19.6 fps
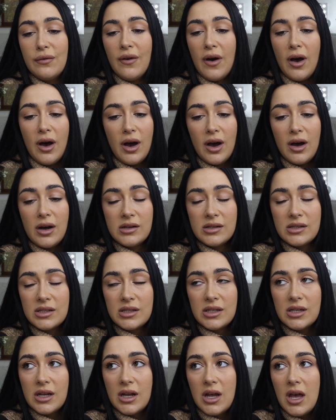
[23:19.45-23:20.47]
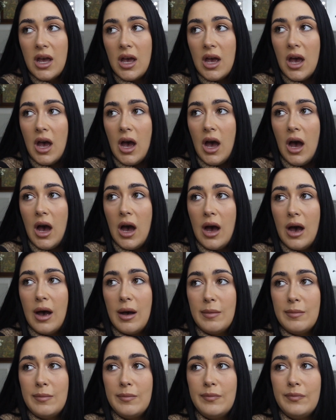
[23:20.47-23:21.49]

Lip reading: fast. So